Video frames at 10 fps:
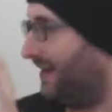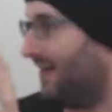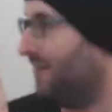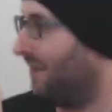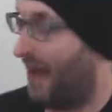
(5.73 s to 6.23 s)

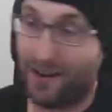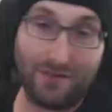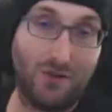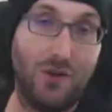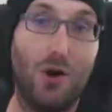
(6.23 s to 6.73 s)
of I
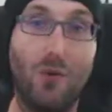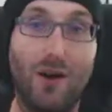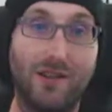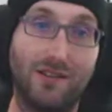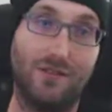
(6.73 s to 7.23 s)
don't even know
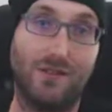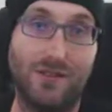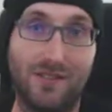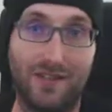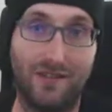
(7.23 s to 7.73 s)
what
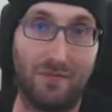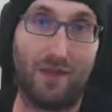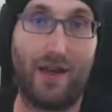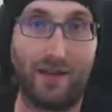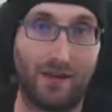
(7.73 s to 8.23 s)
deliveries that have been
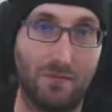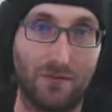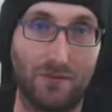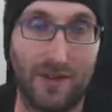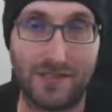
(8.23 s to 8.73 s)
piling up
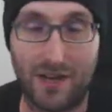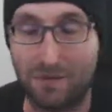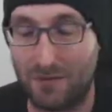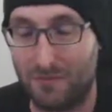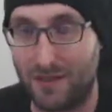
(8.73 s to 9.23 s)
over the last
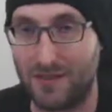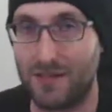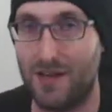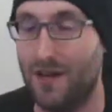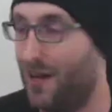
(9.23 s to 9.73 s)
couple of
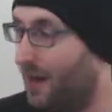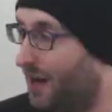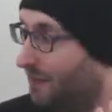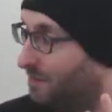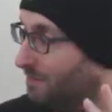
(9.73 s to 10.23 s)
months.
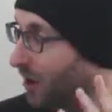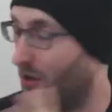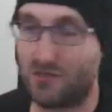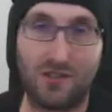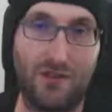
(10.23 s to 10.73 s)

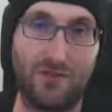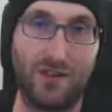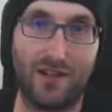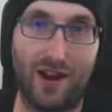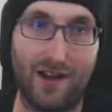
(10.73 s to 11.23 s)
All stuff
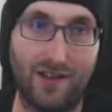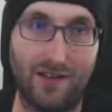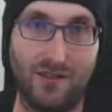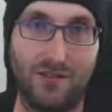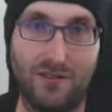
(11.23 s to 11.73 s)
that I
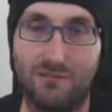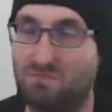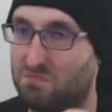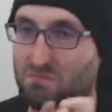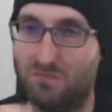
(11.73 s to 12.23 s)
either
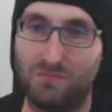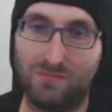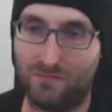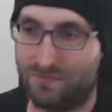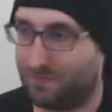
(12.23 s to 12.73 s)

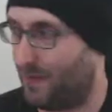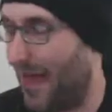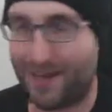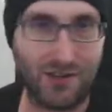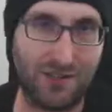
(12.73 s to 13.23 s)

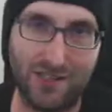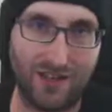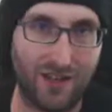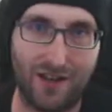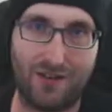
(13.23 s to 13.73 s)
had a good
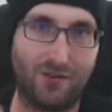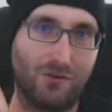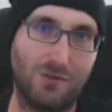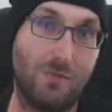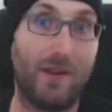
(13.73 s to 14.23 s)
deal on
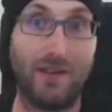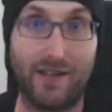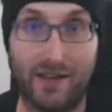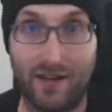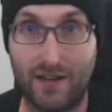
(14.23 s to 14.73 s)
or was
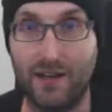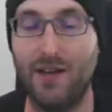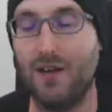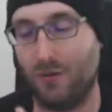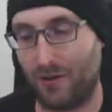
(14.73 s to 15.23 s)
speculating on.
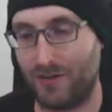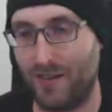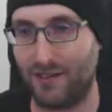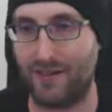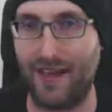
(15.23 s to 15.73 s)
We're going to
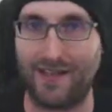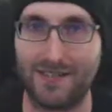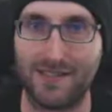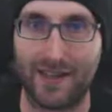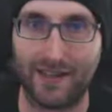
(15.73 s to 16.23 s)
take a look at that
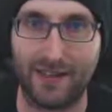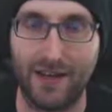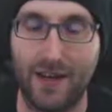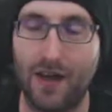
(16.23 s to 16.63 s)
in a second.